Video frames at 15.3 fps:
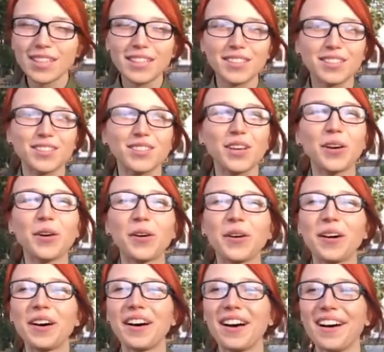So,
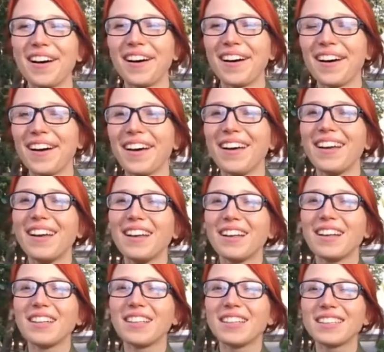uh,
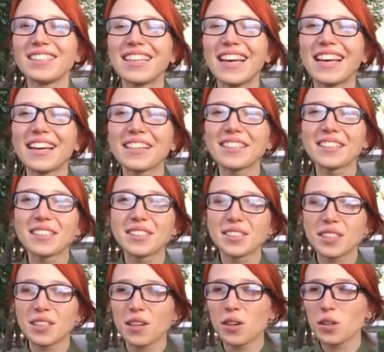and
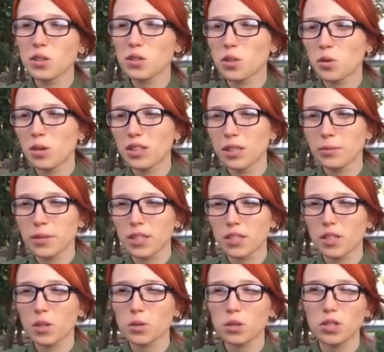also unlimited
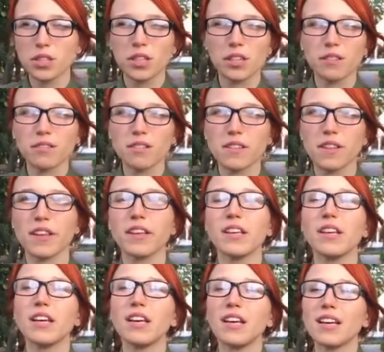coaching and everything.
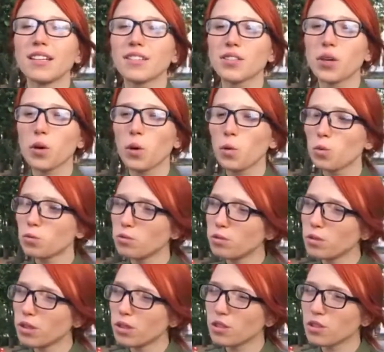So
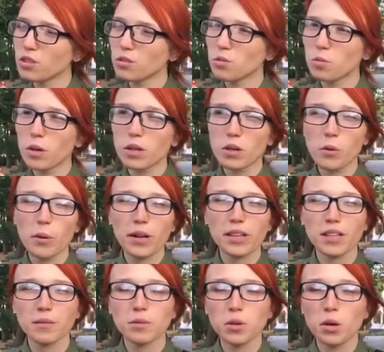you can very
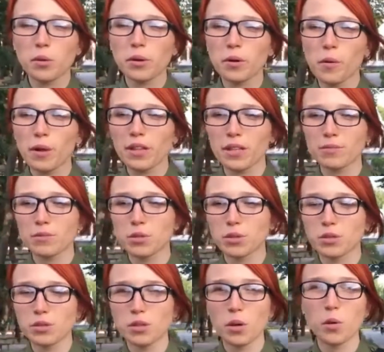welcome. You are very welcome to
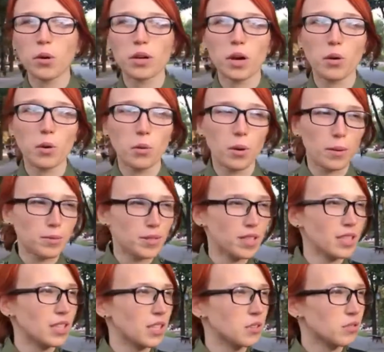go on our
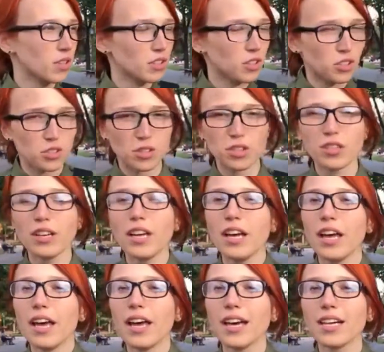website, get registered,
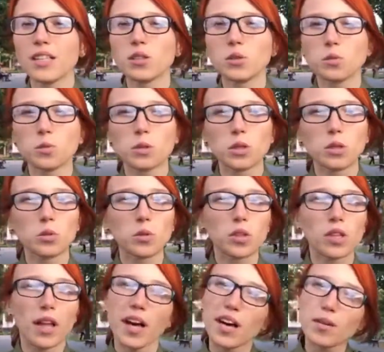and we
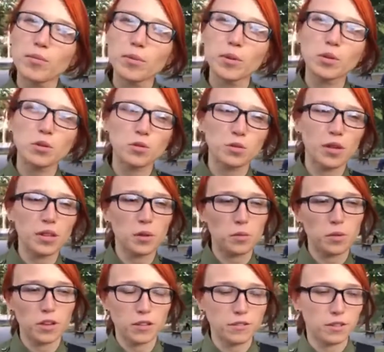will help you to find a
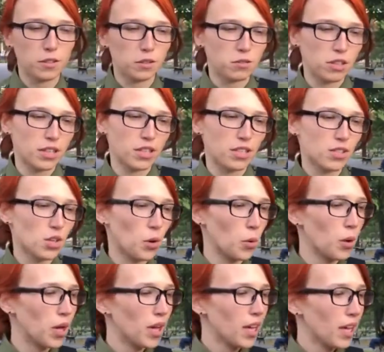wife in Ukraine. So
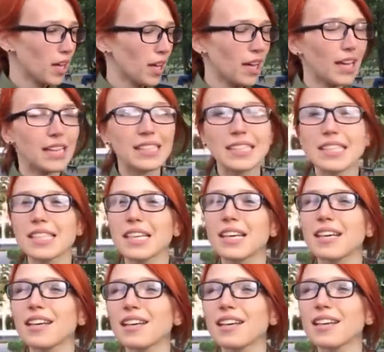and
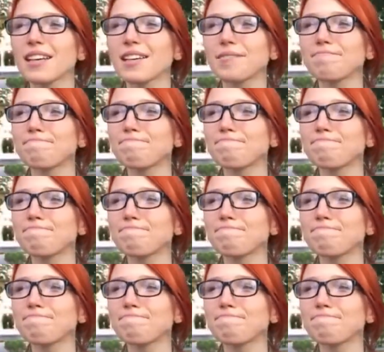uh,